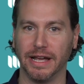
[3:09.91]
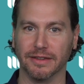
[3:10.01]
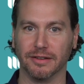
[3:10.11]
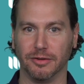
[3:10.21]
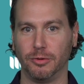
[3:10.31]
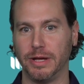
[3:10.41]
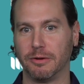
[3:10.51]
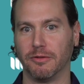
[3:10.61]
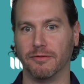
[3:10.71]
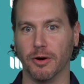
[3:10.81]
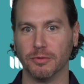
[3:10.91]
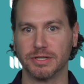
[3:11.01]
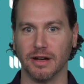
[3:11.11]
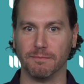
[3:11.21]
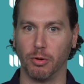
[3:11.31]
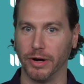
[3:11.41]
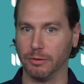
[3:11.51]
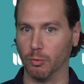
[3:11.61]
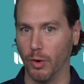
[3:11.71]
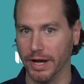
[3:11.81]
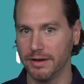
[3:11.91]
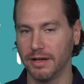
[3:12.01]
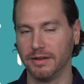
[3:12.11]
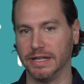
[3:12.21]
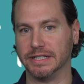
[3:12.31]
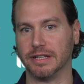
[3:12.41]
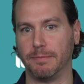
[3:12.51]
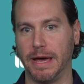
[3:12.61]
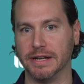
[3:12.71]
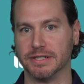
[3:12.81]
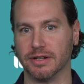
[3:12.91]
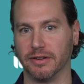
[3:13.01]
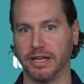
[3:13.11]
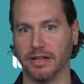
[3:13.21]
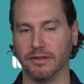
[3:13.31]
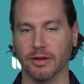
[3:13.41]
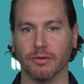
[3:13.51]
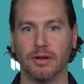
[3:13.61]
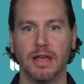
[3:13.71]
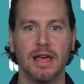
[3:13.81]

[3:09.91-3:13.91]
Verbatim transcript: in the two equal votes of 0.1 that each of the pages are linking to.